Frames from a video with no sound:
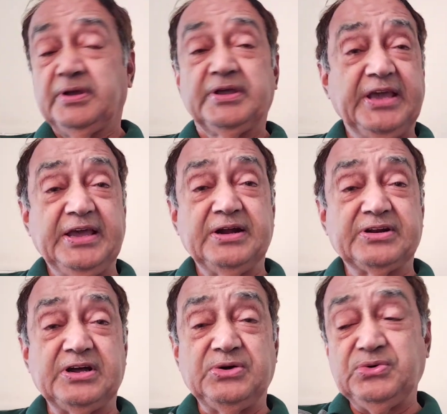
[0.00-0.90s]
KL
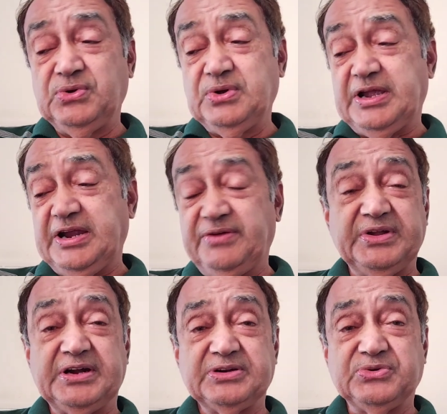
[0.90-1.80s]
Rahul and
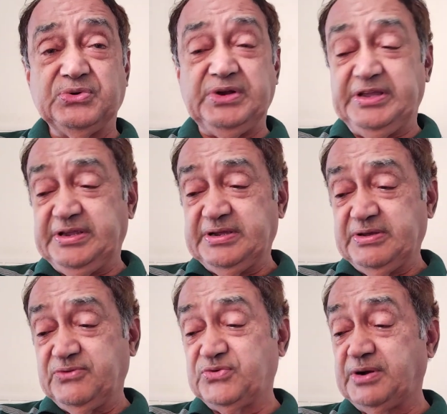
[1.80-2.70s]
Virat Kohli,
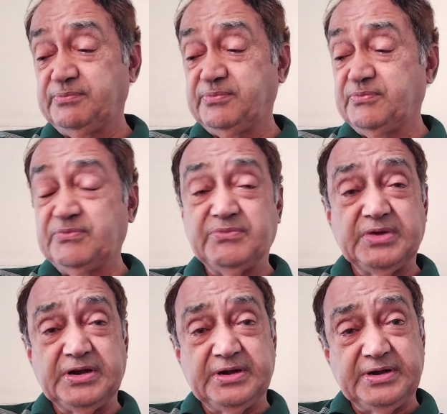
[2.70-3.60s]
from
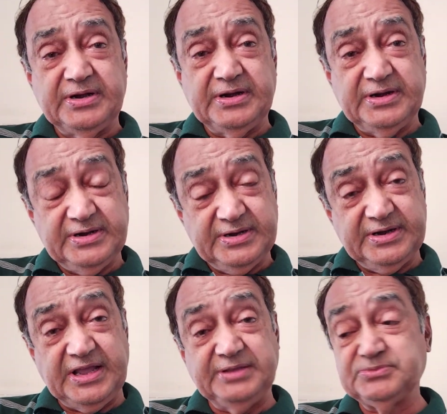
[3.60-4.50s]

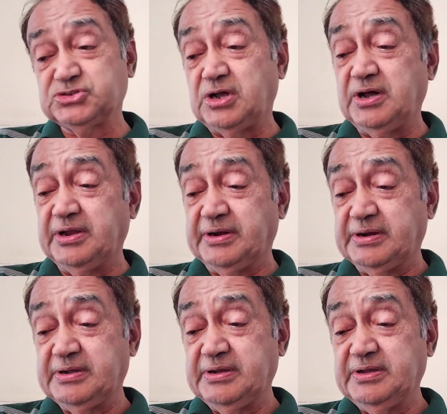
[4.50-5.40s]
times on,
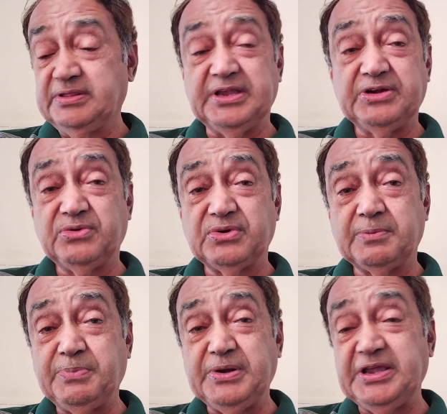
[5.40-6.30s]
they do
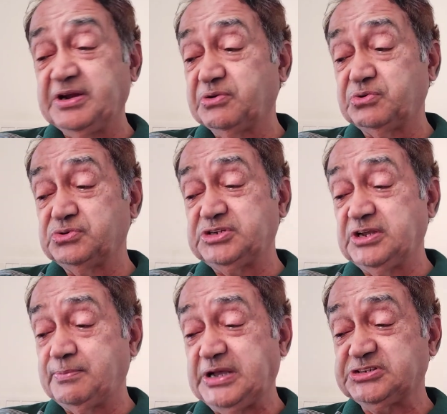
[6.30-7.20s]
not play in
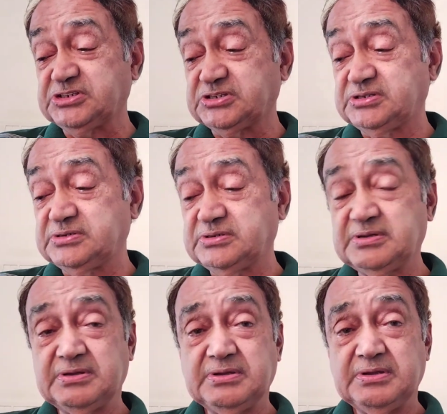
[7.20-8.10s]
crucial matches.
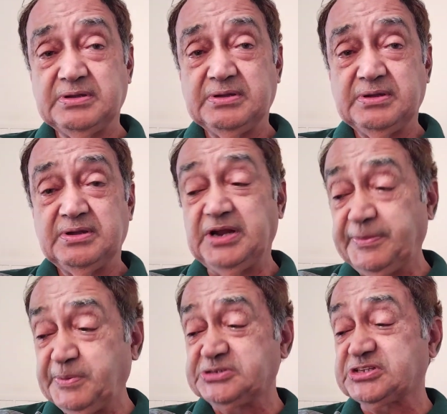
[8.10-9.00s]

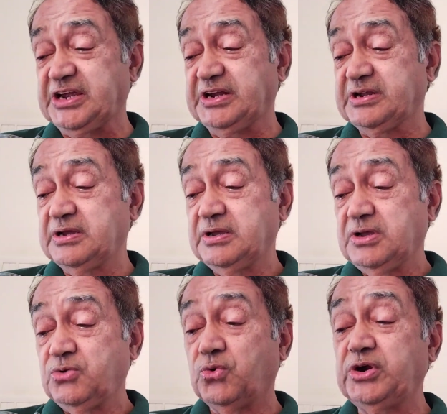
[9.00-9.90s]
Let me cite
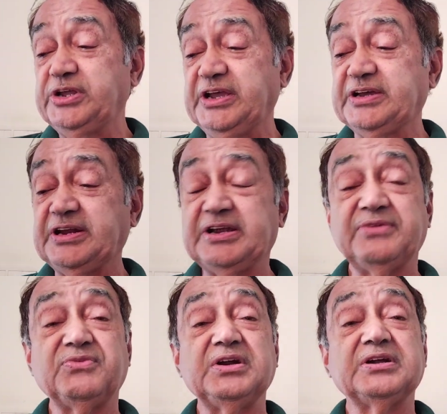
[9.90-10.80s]
ODI
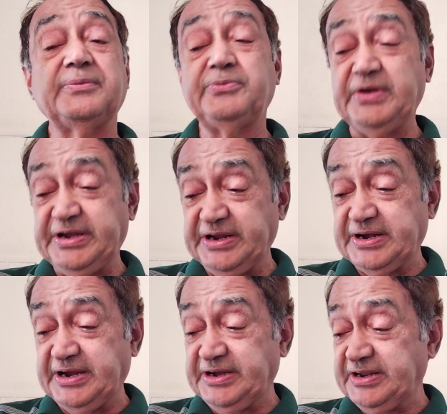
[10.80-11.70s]
Cricket World Cup
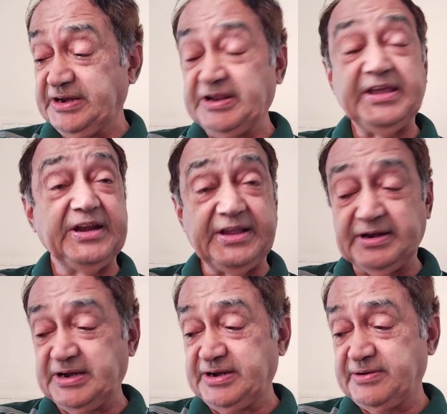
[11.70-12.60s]
2019 in
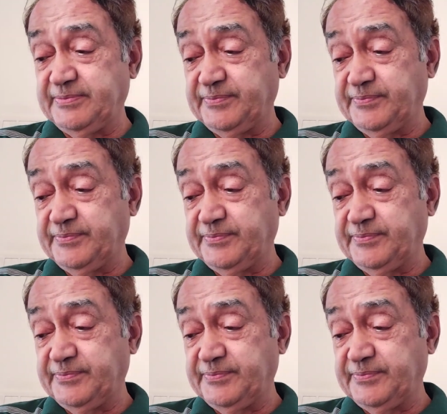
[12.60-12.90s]
England,